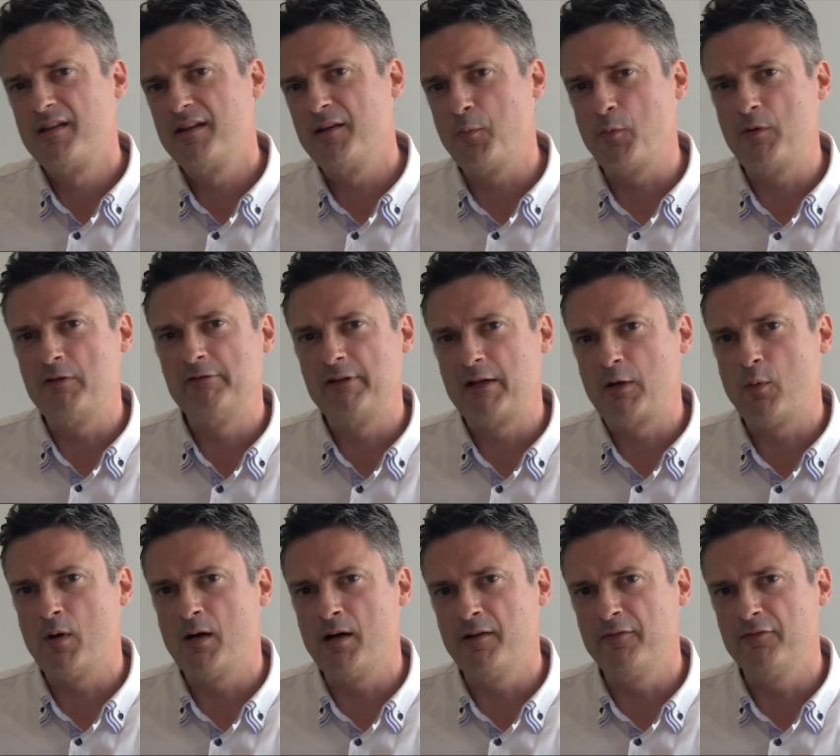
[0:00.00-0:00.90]
that we
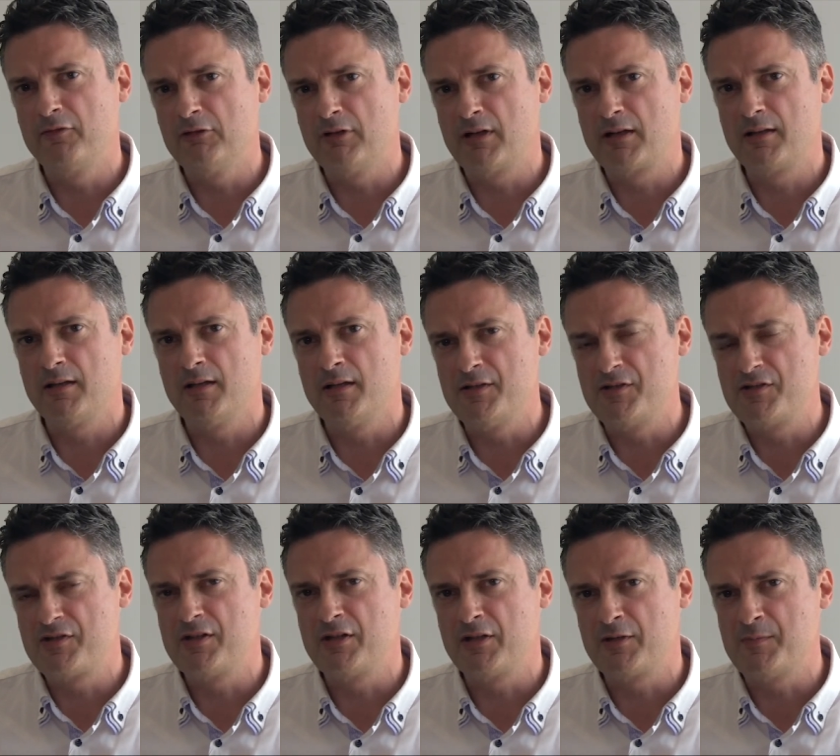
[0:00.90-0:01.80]
require for our
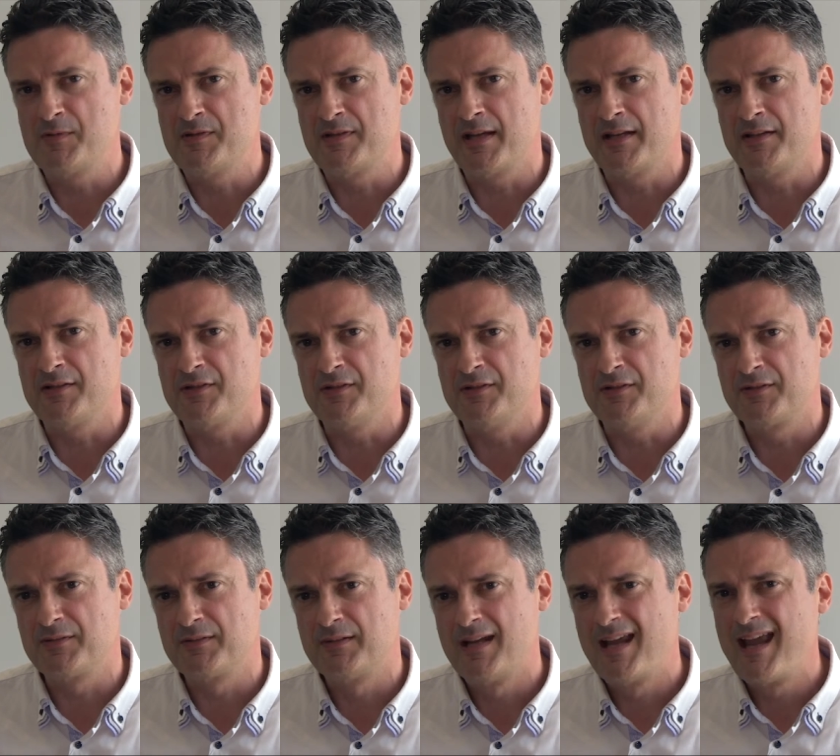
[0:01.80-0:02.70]
client's
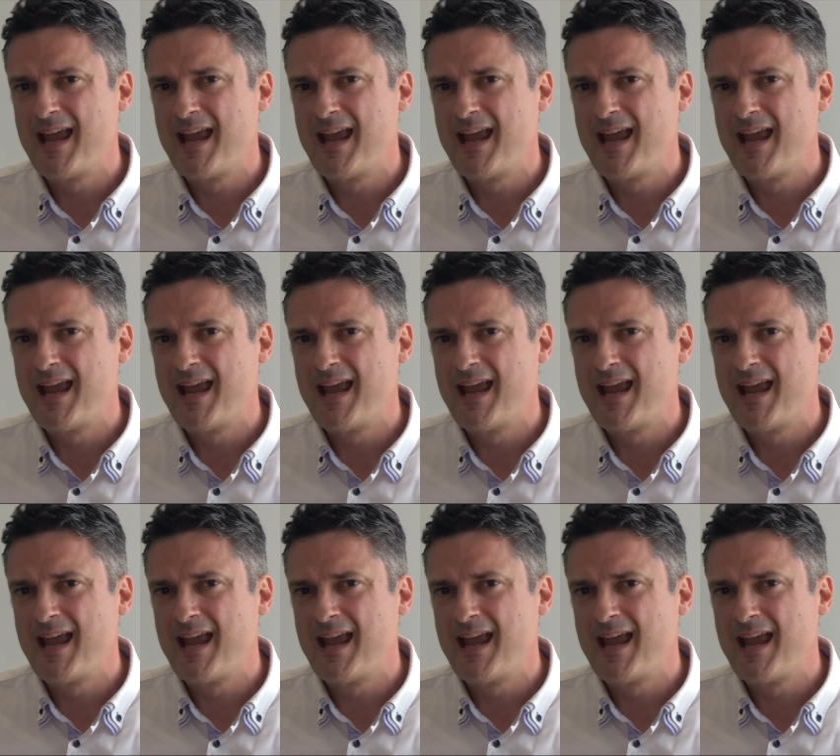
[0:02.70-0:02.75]
circumstances.